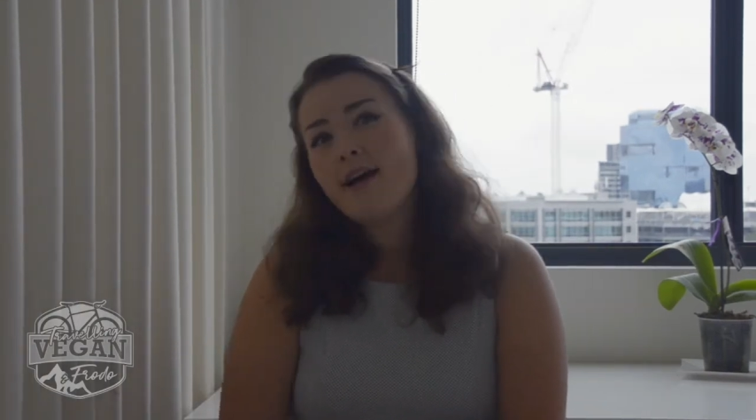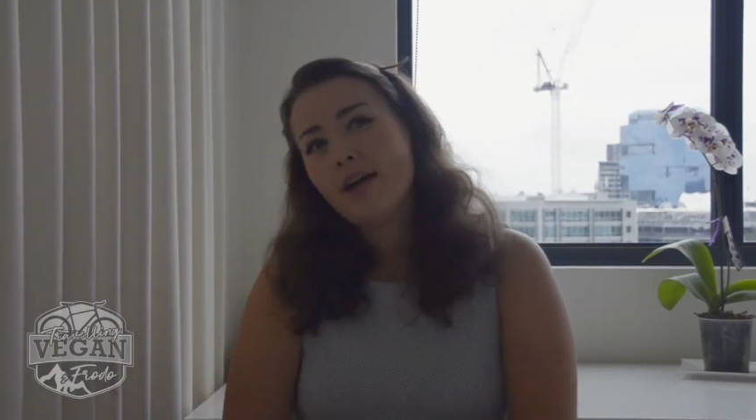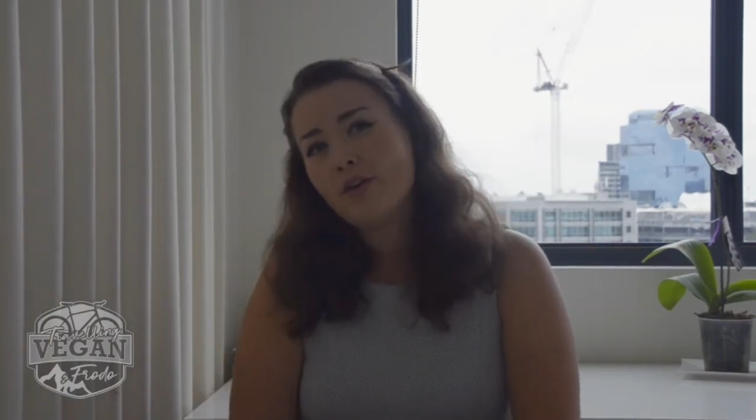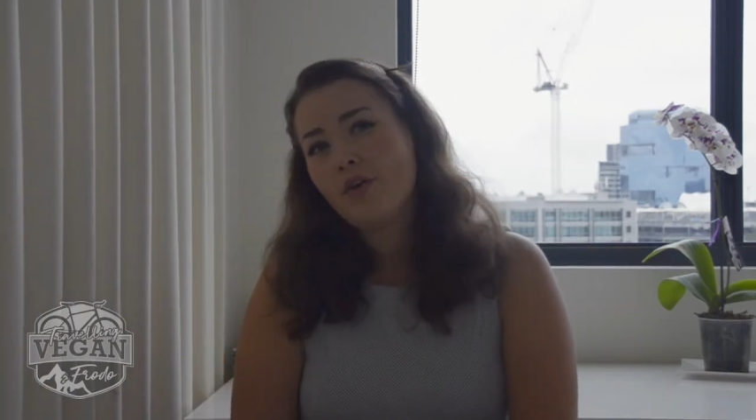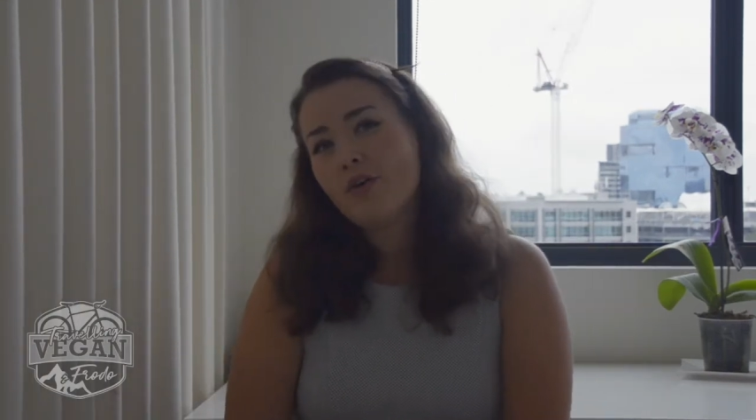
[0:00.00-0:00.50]

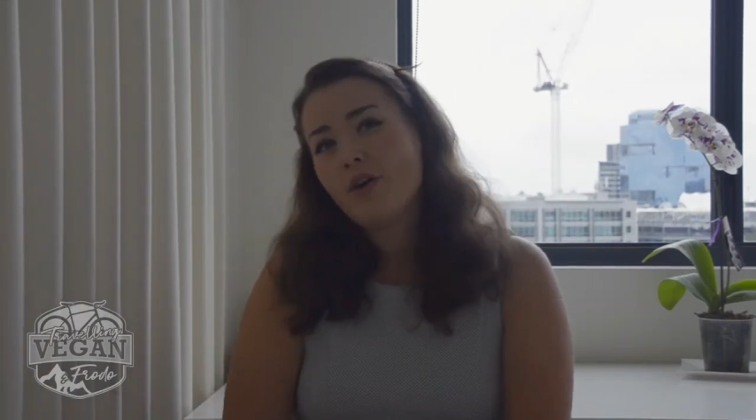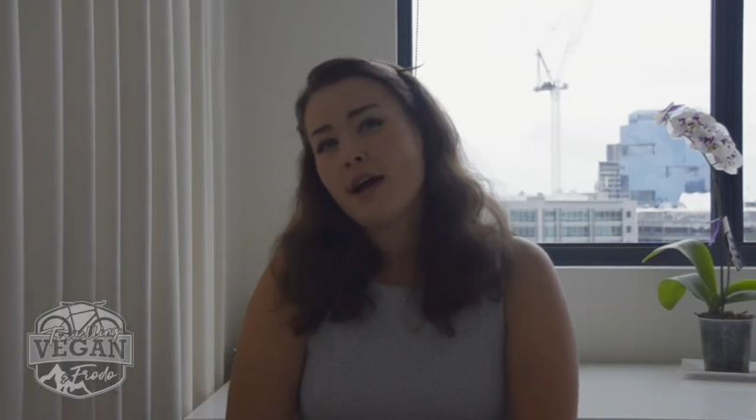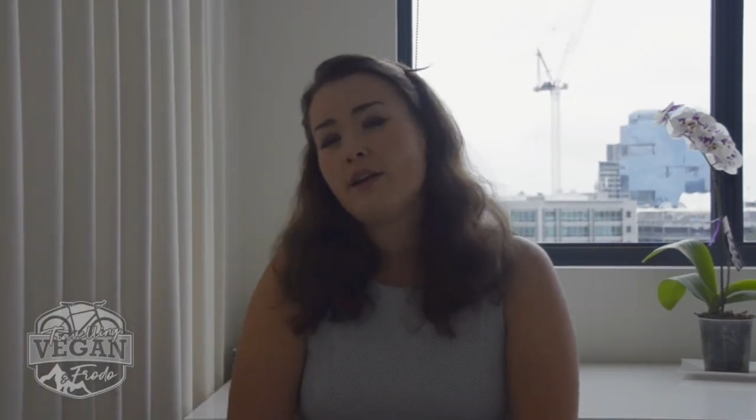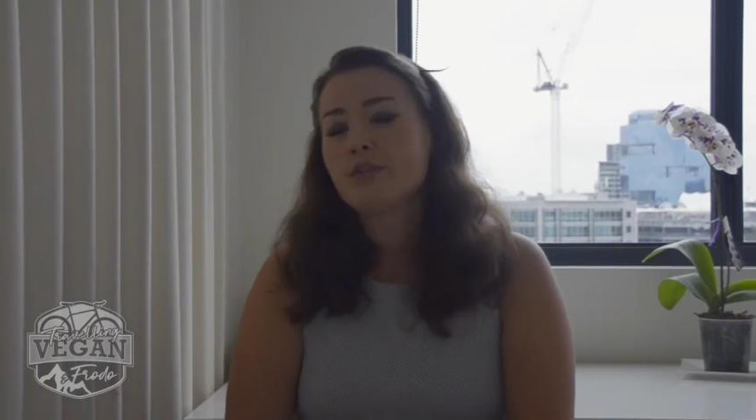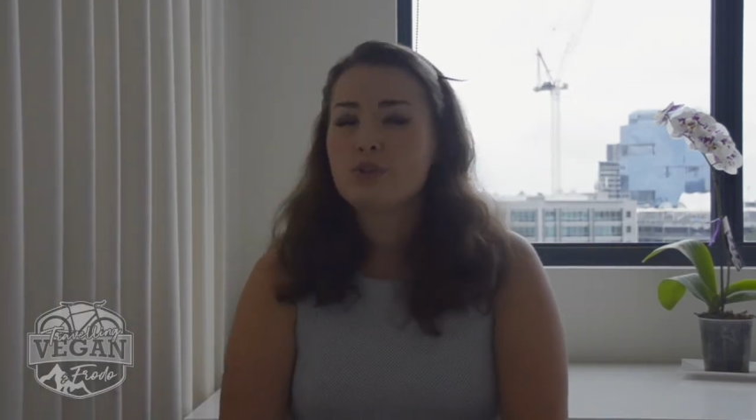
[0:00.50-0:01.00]
I know
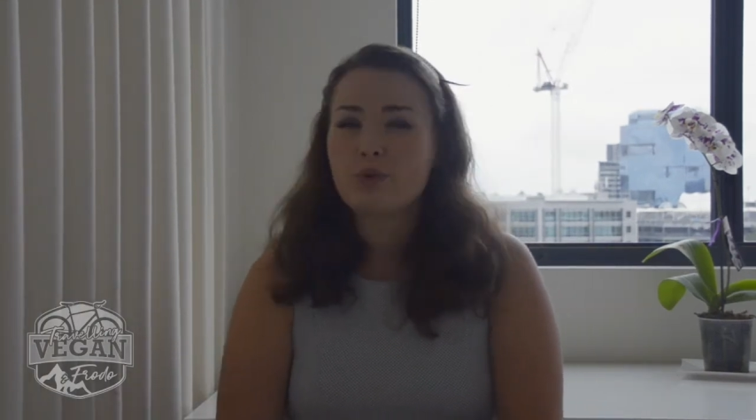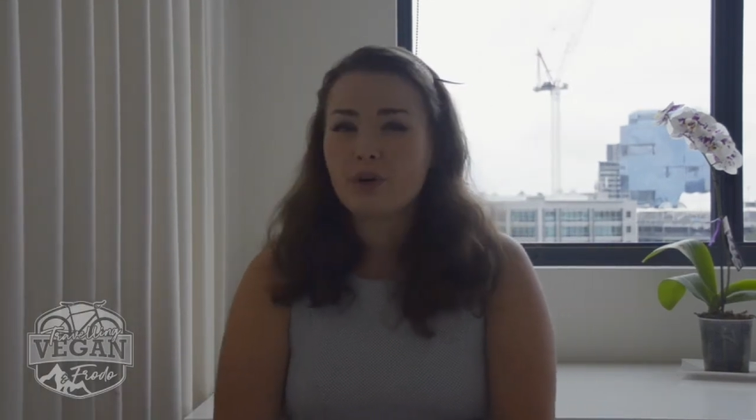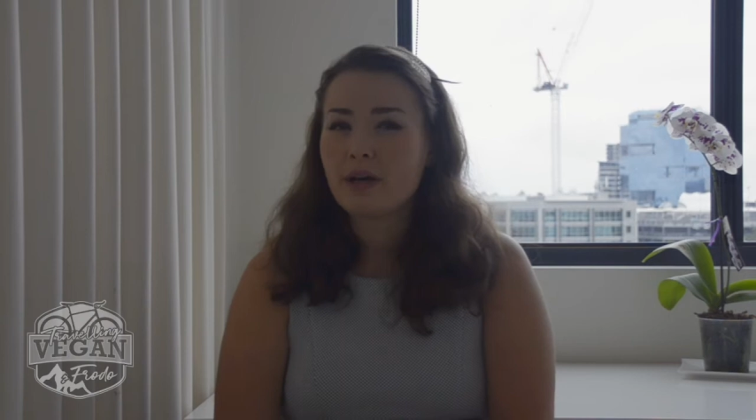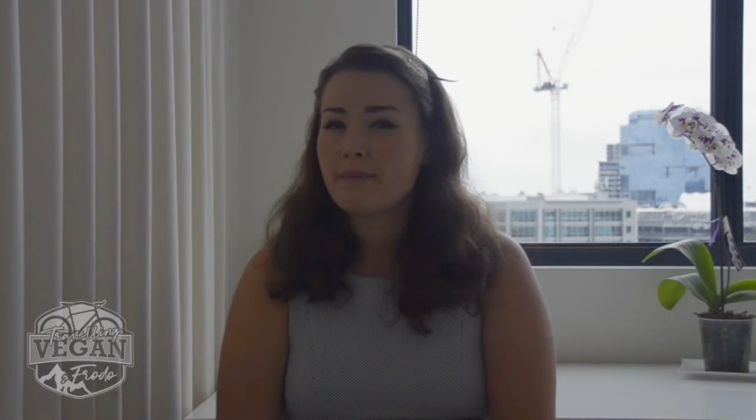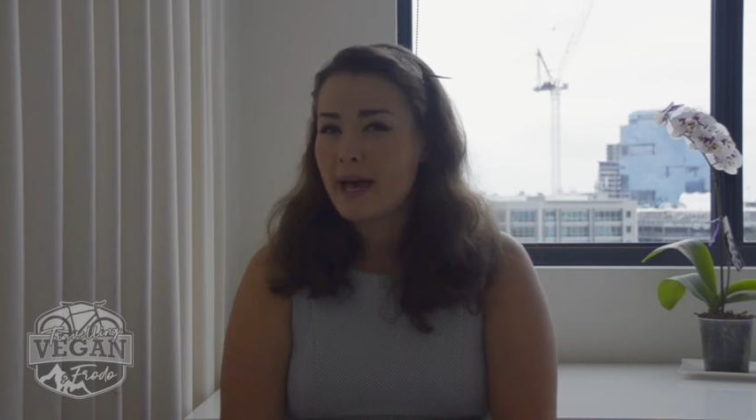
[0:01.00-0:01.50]
I don't
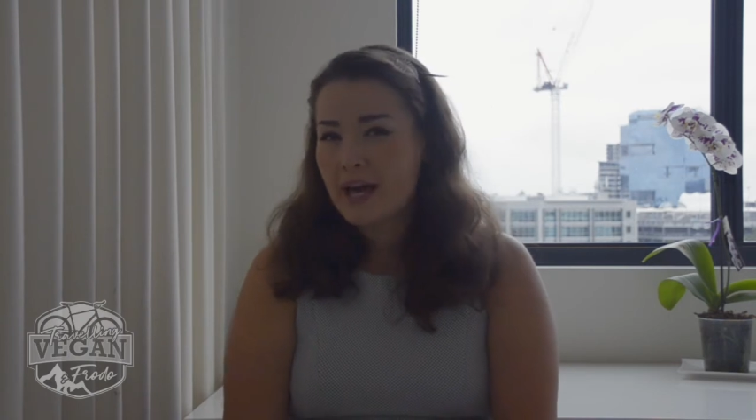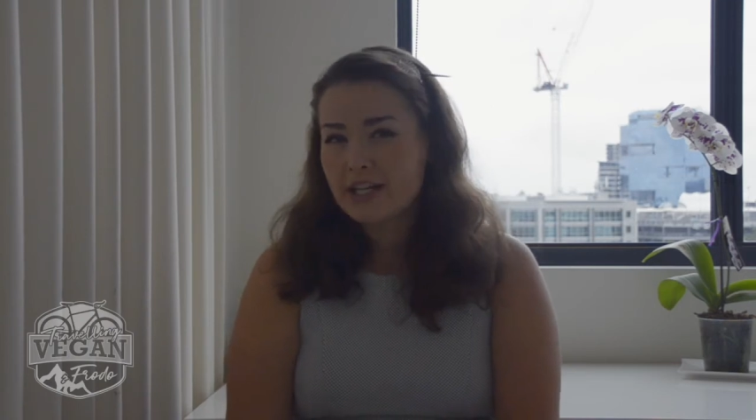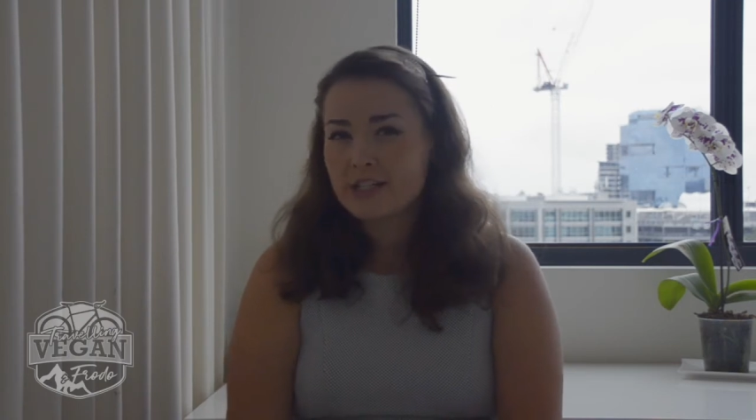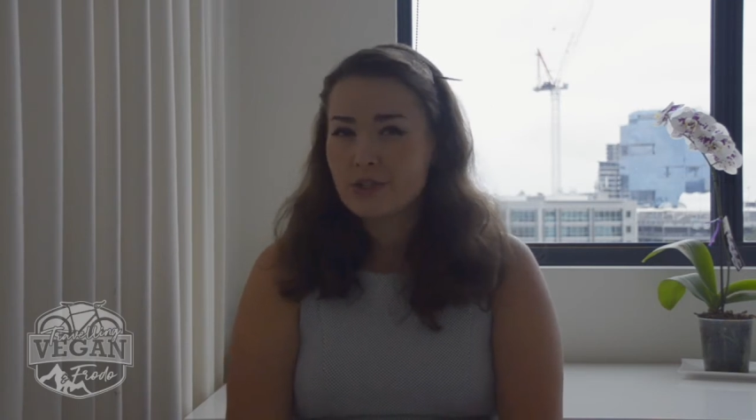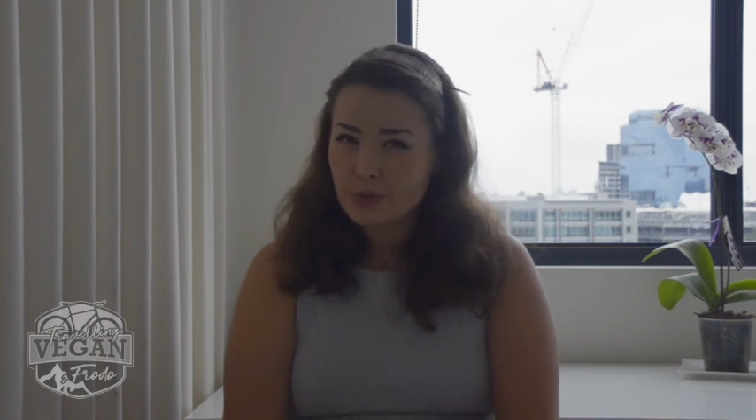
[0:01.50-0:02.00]
talk about
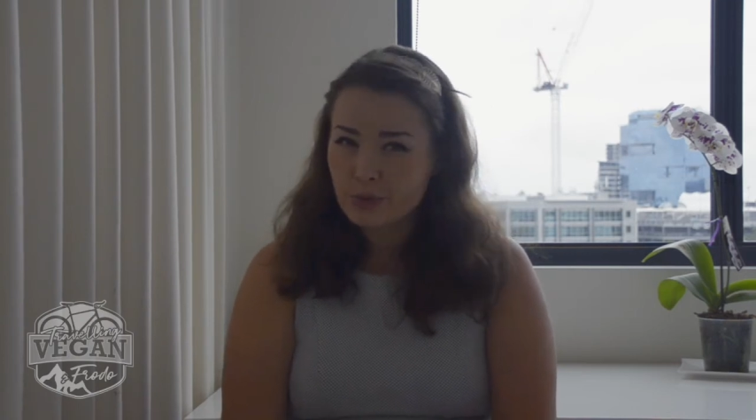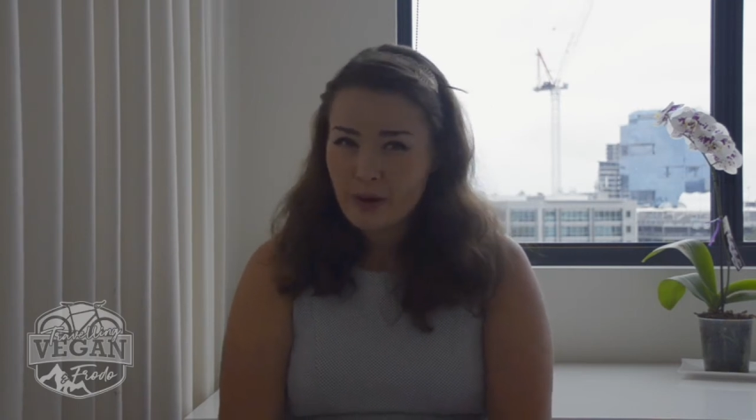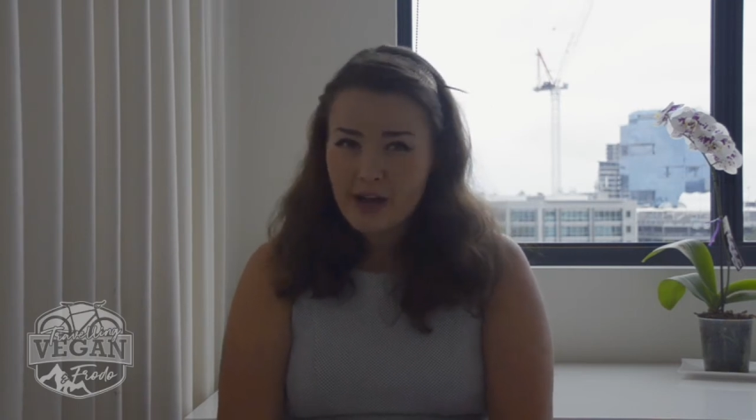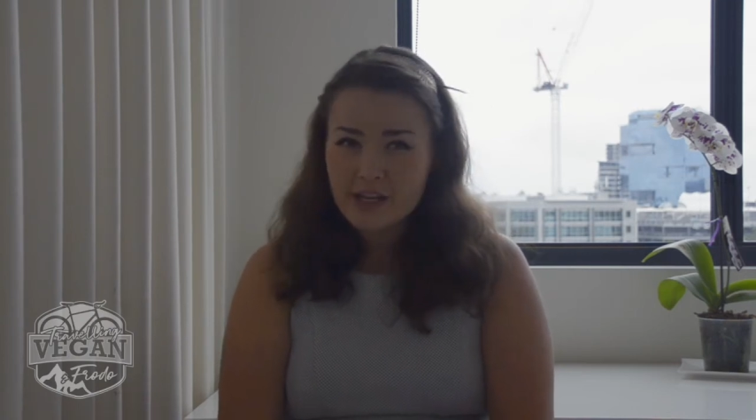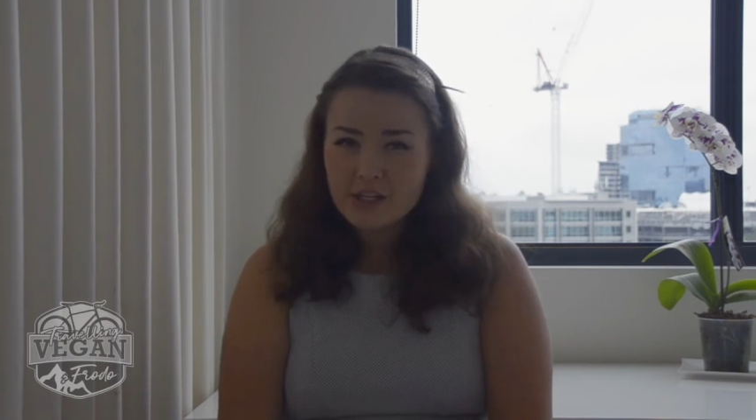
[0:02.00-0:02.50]
it too
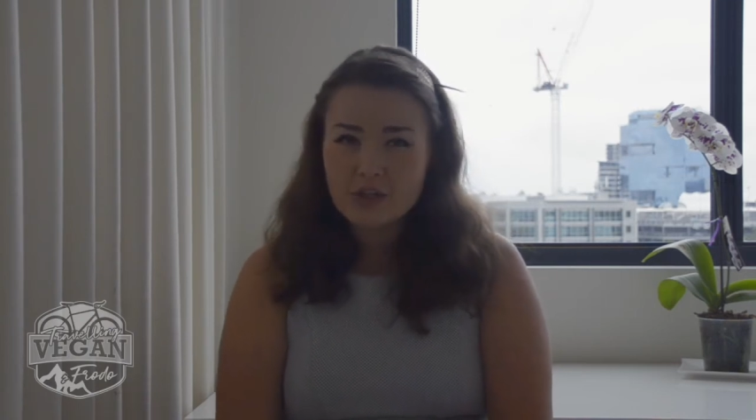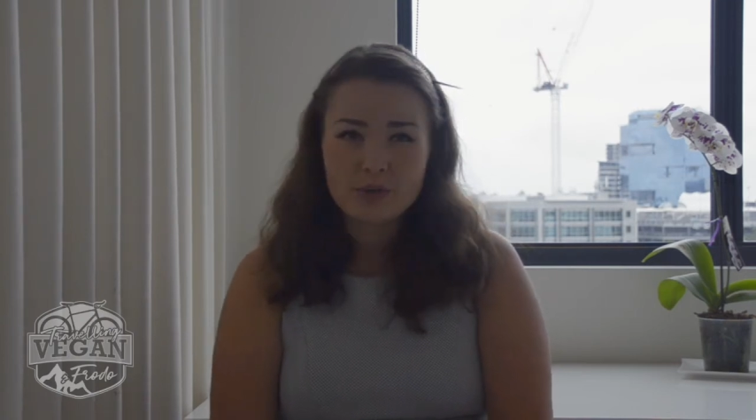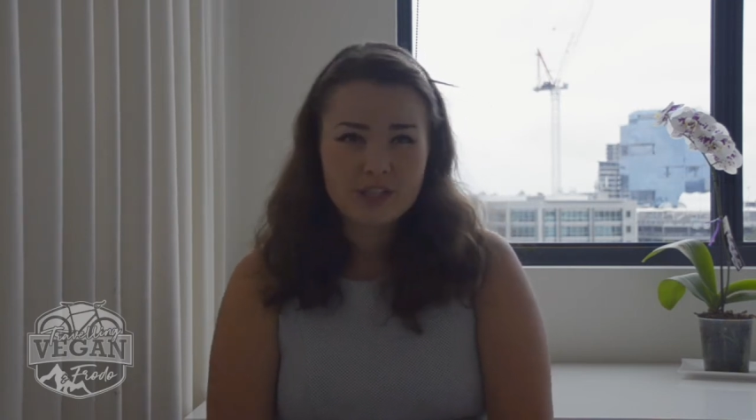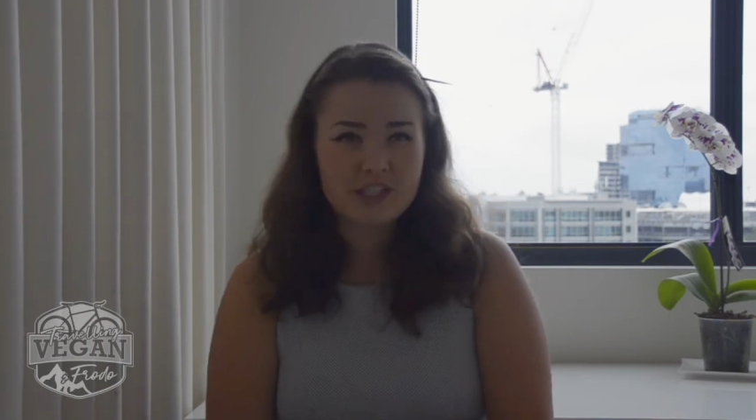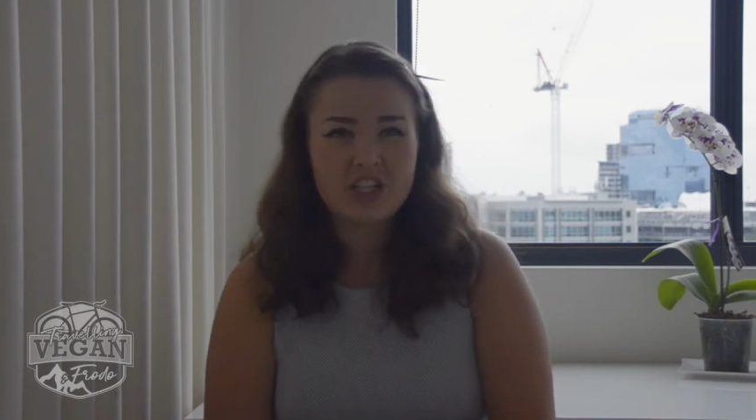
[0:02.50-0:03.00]
much
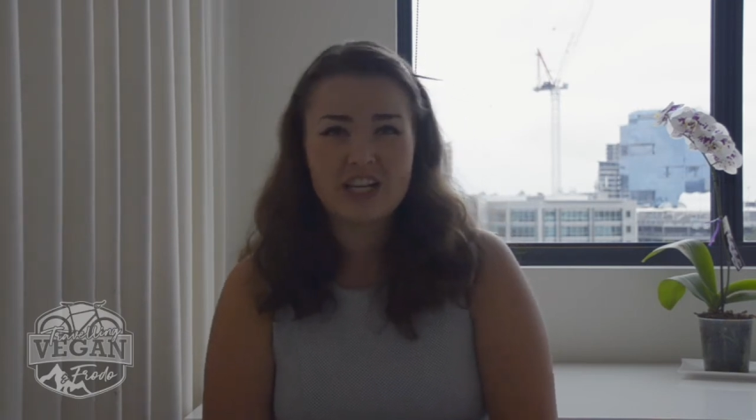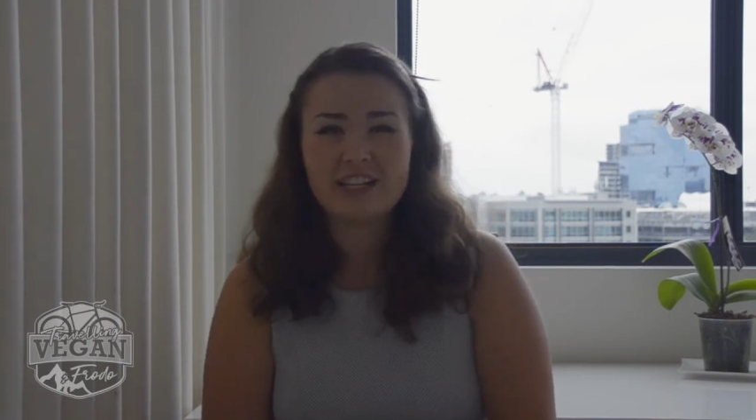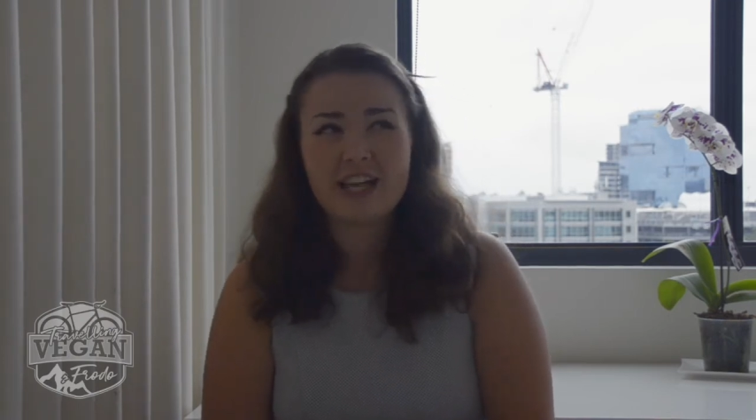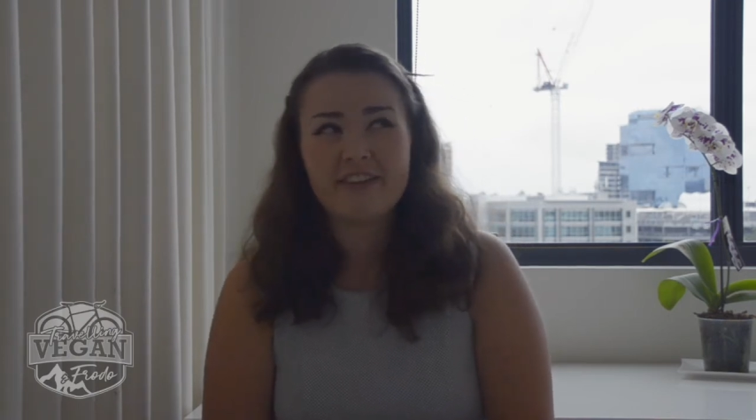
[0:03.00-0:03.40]
on this channel.